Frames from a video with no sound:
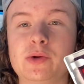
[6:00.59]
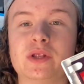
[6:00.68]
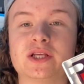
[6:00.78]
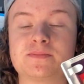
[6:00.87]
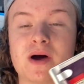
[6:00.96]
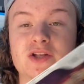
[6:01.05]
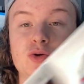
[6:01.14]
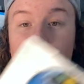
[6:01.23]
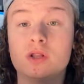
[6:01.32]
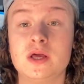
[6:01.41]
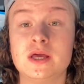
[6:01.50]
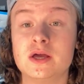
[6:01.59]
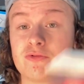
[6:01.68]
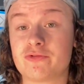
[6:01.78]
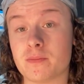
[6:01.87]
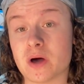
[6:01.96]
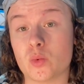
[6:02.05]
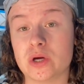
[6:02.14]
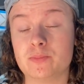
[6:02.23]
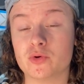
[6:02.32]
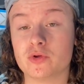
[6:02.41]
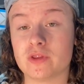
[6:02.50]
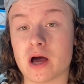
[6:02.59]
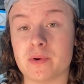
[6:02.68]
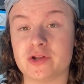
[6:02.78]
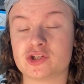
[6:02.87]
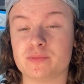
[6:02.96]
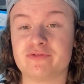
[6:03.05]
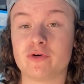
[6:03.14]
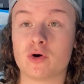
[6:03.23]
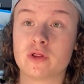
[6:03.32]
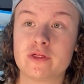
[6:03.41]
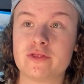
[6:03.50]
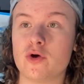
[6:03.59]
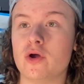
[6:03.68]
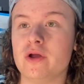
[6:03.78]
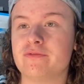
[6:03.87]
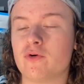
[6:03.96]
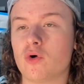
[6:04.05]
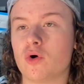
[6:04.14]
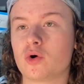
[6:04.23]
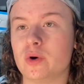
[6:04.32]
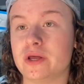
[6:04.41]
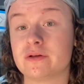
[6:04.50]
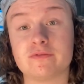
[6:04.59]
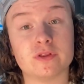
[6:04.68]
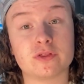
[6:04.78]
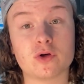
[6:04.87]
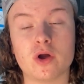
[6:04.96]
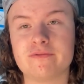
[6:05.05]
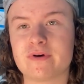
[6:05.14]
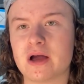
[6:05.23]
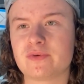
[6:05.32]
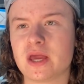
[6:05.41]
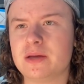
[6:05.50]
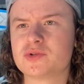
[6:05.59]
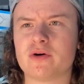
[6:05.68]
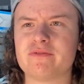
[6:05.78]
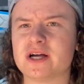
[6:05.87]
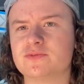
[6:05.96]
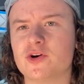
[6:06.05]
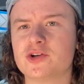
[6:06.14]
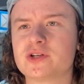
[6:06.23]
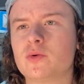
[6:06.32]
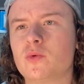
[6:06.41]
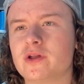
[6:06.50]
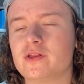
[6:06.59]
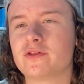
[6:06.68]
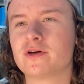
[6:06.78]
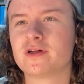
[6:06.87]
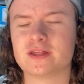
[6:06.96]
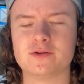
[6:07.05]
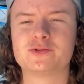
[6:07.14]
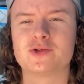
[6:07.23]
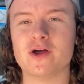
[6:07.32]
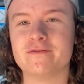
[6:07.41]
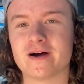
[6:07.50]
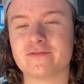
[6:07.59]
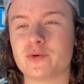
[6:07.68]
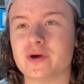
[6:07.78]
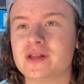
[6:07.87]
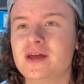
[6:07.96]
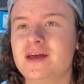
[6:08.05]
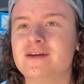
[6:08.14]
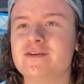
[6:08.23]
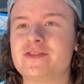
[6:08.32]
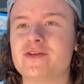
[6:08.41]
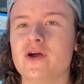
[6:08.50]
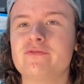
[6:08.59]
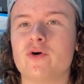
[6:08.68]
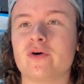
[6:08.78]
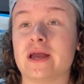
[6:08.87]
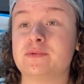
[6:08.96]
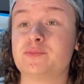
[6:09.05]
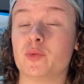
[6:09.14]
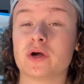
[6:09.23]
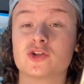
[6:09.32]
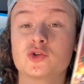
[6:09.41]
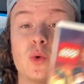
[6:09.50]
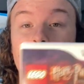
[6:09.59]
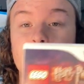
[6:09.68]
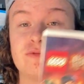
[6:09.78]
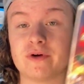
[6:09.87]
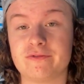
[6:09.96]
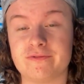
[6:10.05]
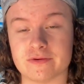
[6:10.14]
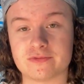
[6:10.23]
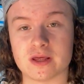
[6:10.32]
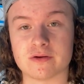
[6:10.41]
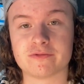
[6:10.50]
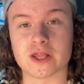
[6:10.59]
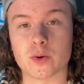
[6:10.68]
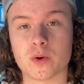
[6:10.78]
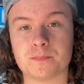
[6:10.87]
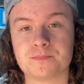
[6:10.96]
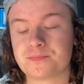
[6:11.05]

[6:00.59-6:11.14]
with its manual, from that Wii bundle that I mentioned before. Thirty-four quid for thirty-five games, or vice versa, one or the other. I think it was thirty-five quid for thirty-four games, but we got twelve fifty for that one.